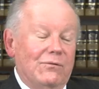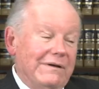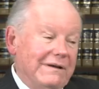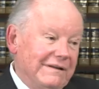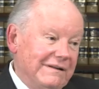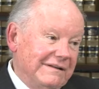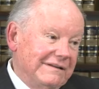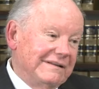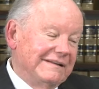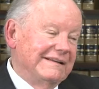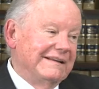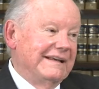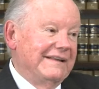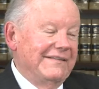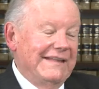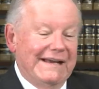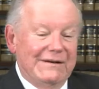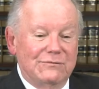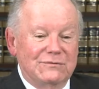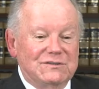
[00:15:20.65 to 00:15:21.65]
Well,
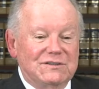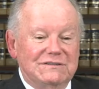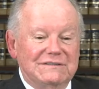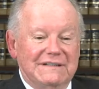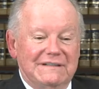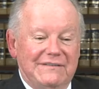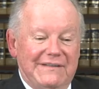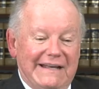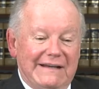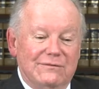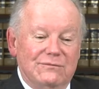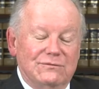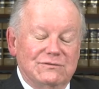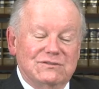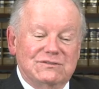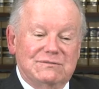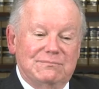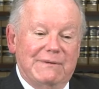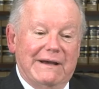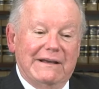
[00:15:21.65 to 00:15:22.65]
and that was that
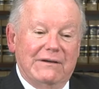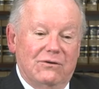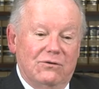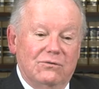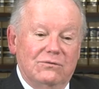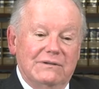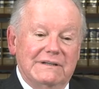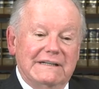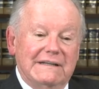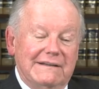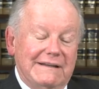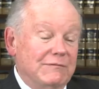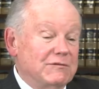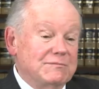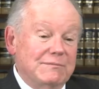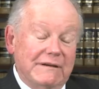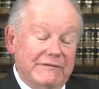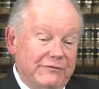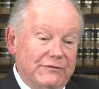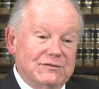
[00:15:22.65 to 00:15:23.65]
was my only that
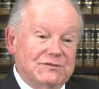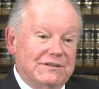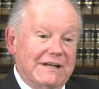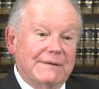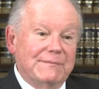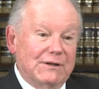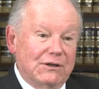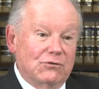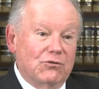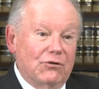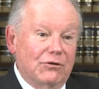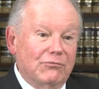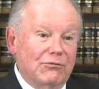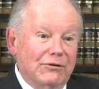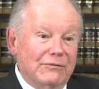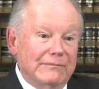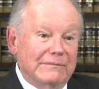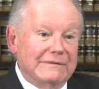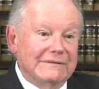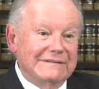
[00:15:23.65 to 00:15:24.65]
was my first time in a
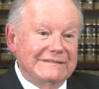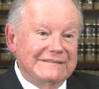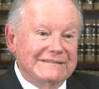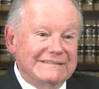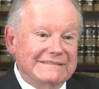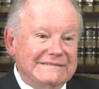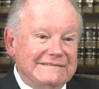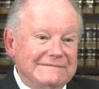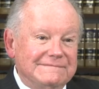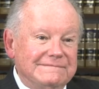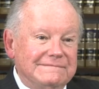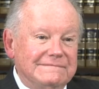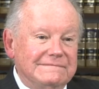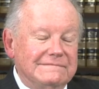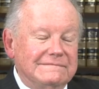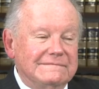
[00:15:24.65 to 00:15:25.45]
courtroom. Yeah.